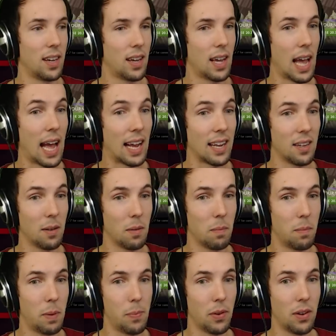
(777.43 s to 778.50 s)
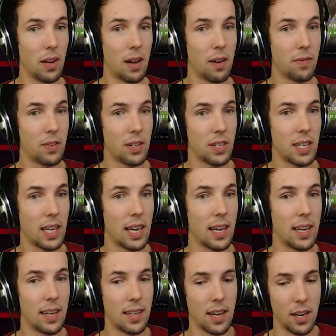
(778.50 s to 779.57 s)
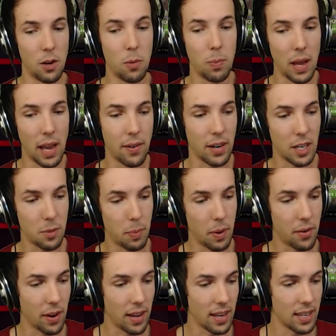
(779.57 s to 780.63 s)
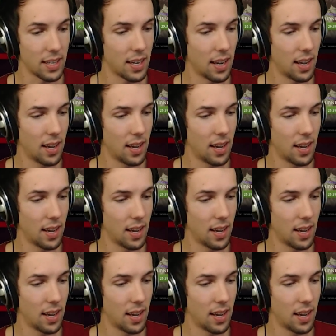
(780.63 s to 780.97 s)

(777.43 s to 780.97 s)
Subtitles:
And people love to see the new player experience